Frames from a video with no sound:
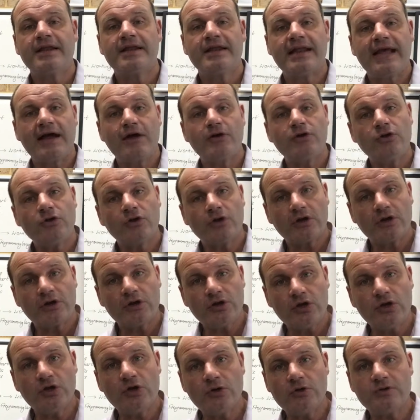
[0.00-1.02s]
Now, you
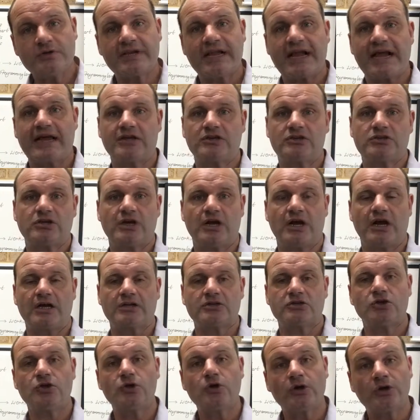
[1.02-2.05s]
can use Gantt
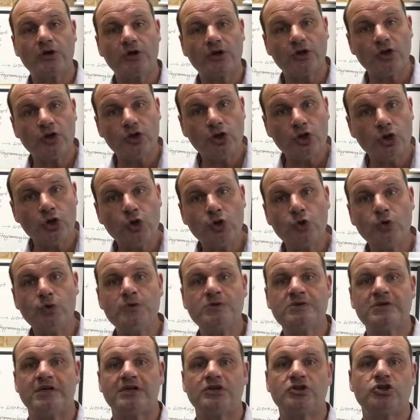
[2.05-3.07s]
charts, you can
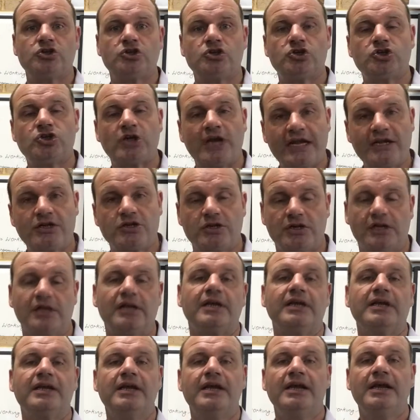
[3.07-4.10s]
use
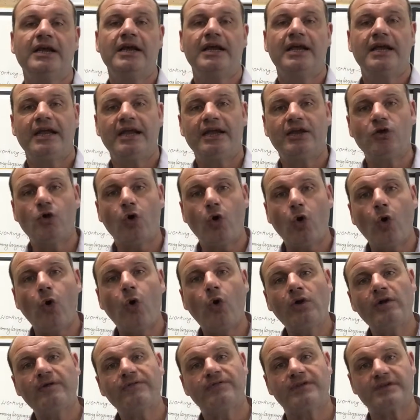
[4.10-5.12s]
scheduling in
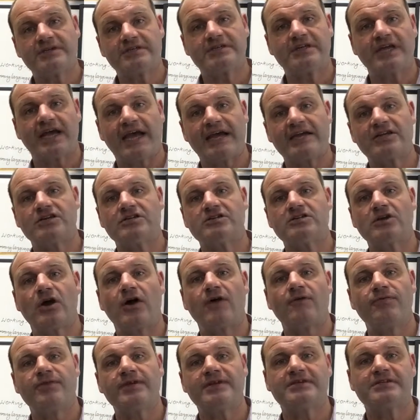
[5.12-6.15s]
all of the stages
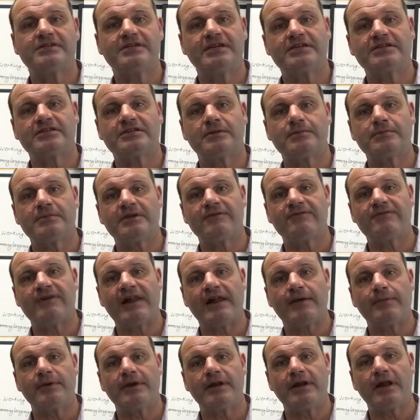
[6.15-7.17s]
of the system
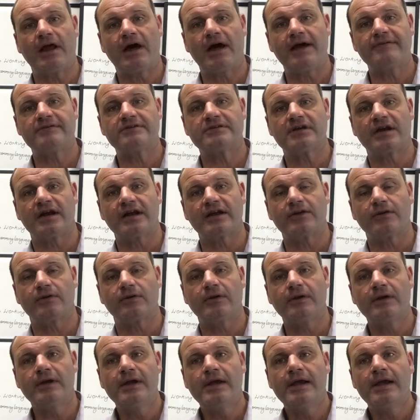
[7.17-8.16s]
development lifecycle,